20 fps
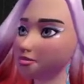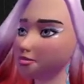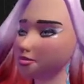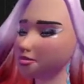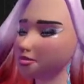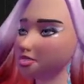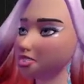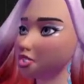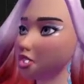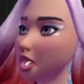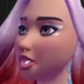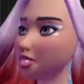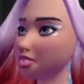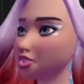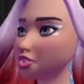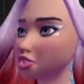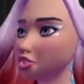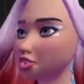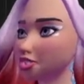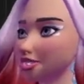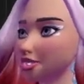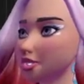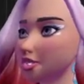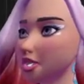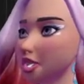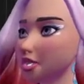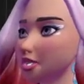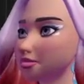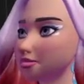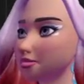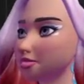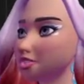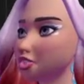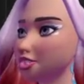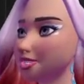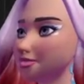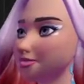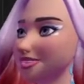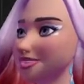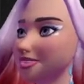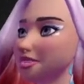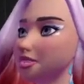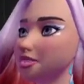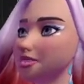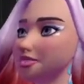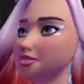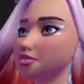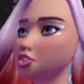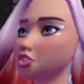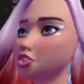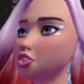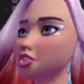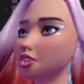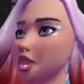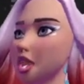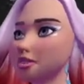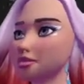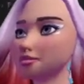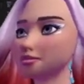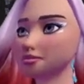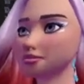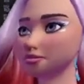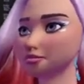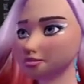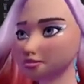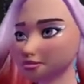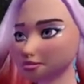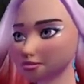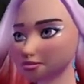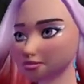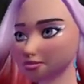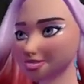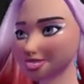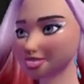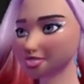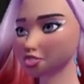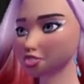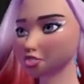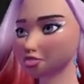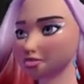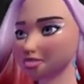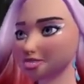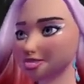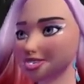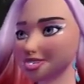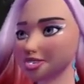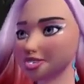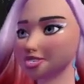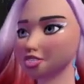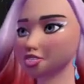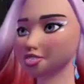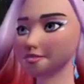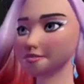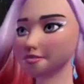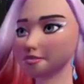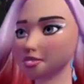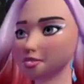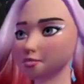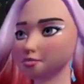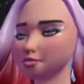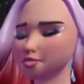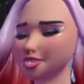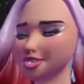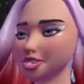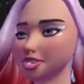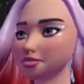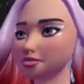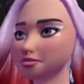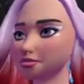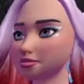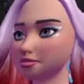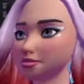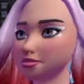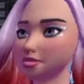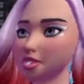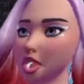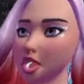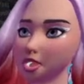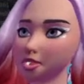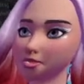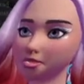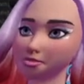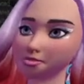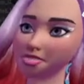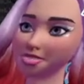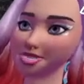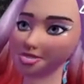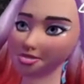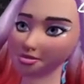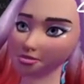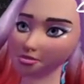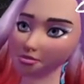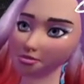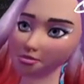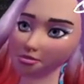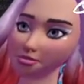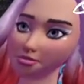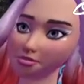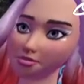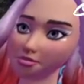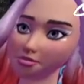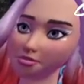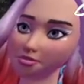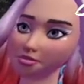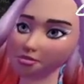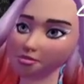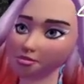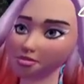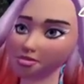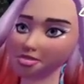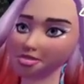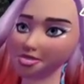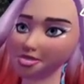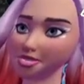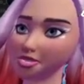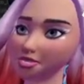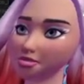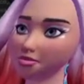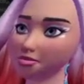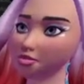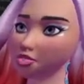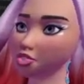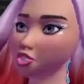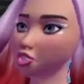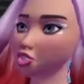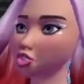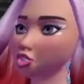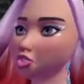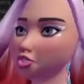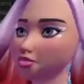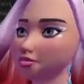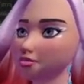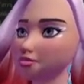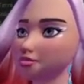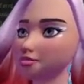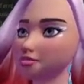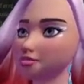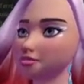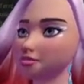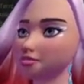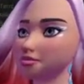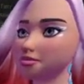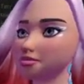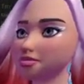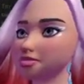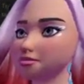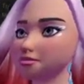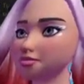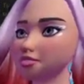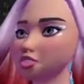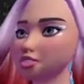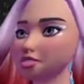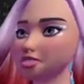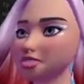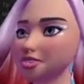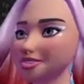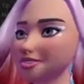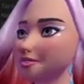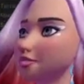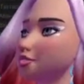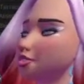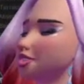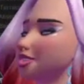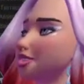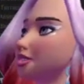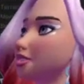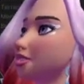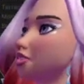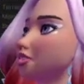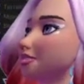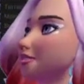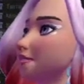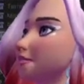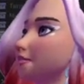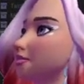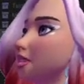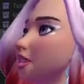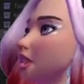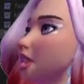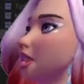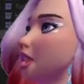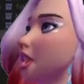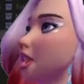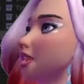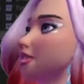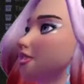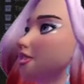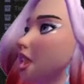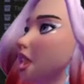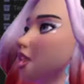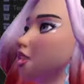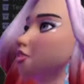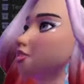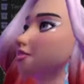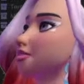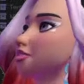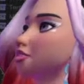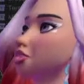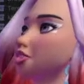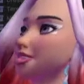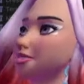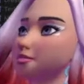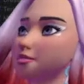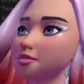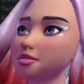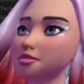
it's time to scale back just a bit. Yeah, stop. You just have to give yourself a little break. Okay. So I think that's okay for a simple sofa. I'm alright with that. It's very simple.